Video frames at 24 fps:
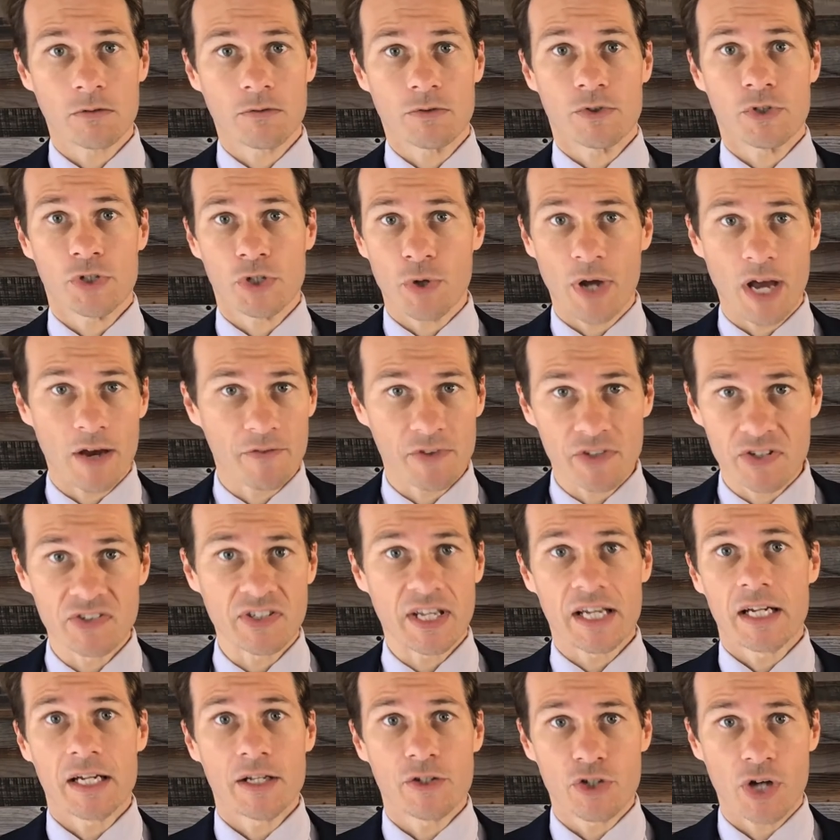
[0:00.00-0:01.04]
do you have a
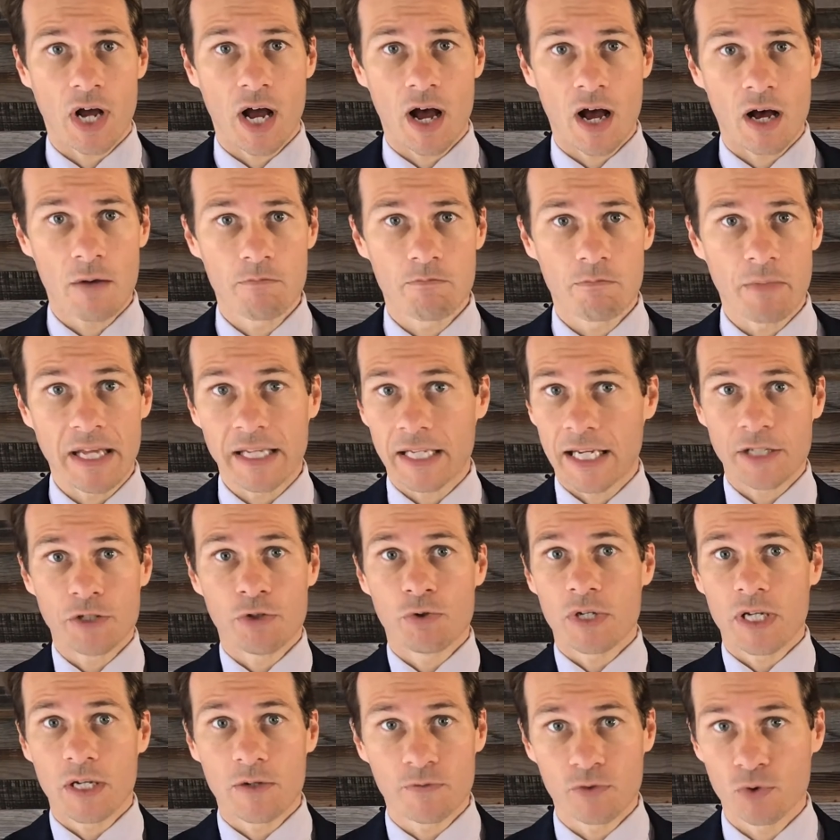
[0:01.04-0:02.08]
steady job and can you
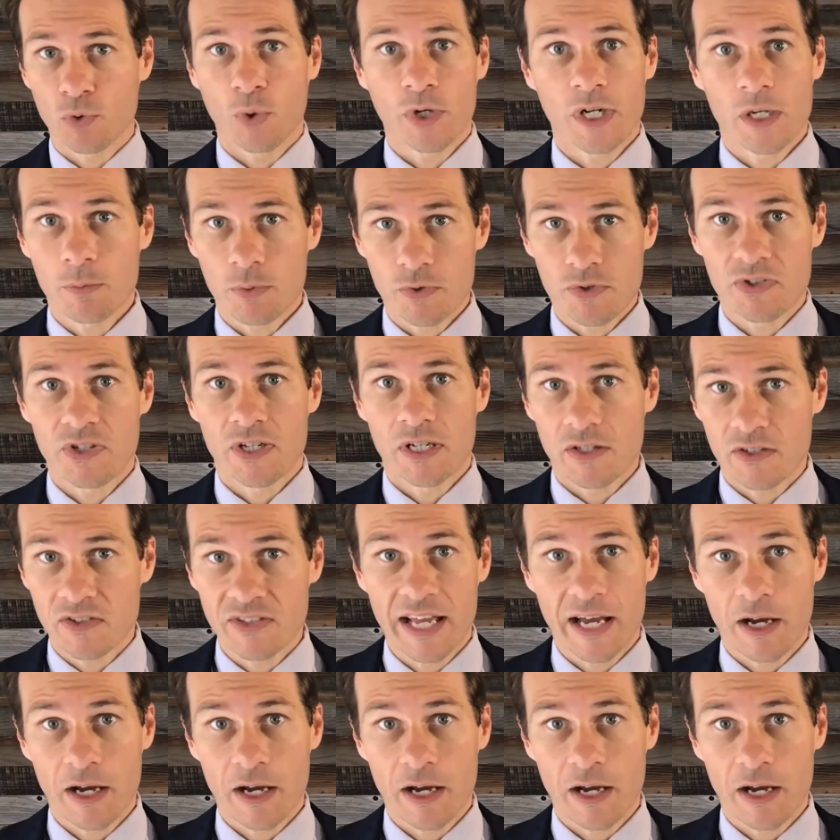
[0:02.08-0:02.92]
give 20% as down